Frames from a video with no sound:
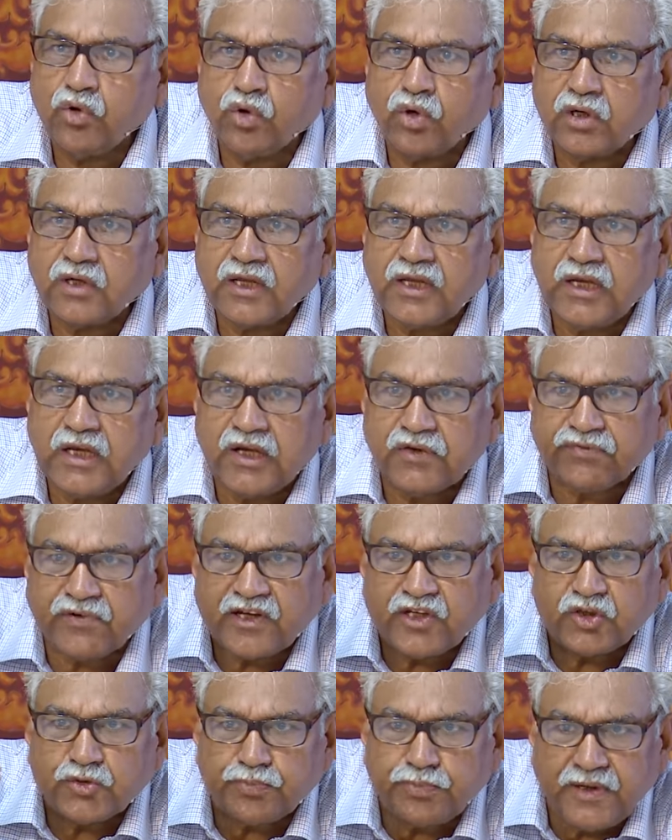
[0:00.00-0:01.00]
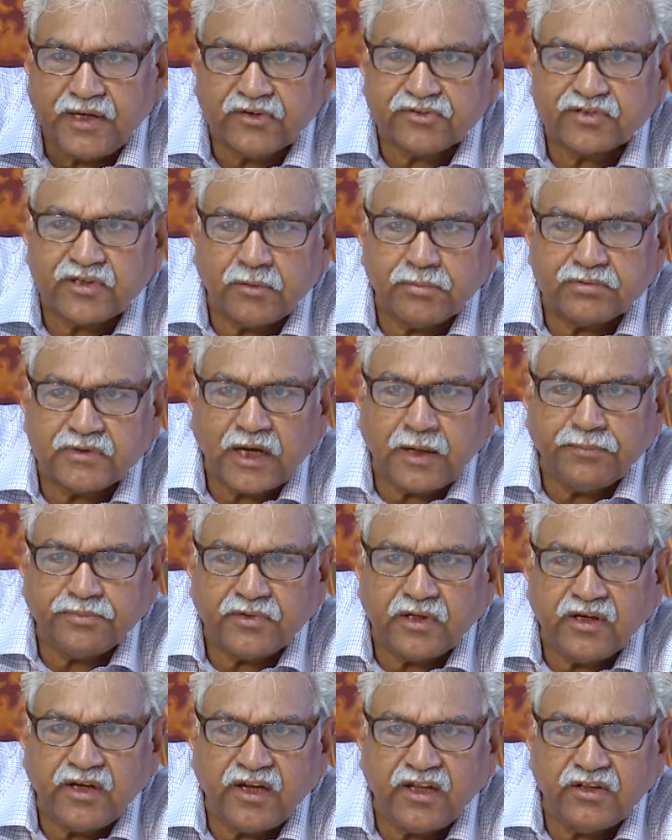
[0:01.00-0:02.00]
okay if I speak sometimes
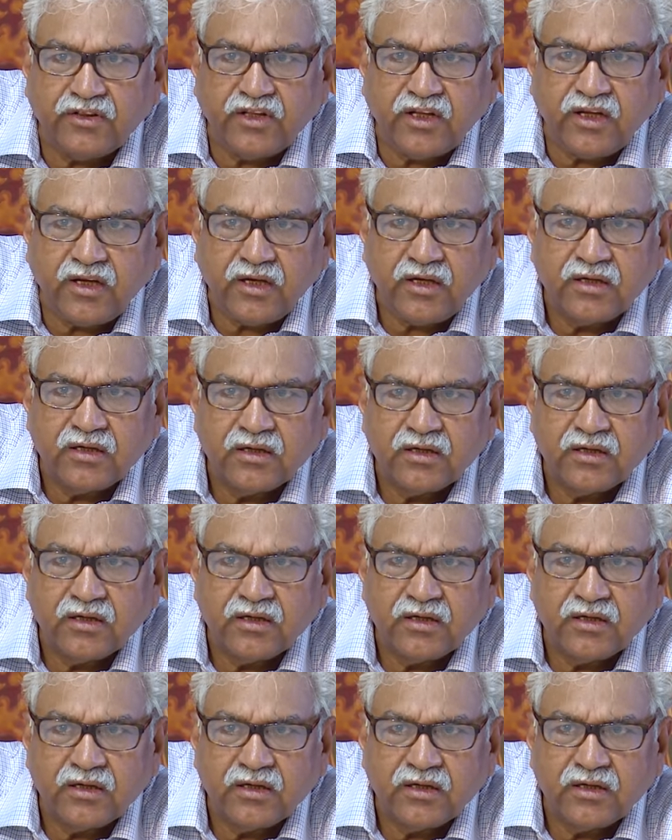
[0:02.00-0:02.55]
in Hindi?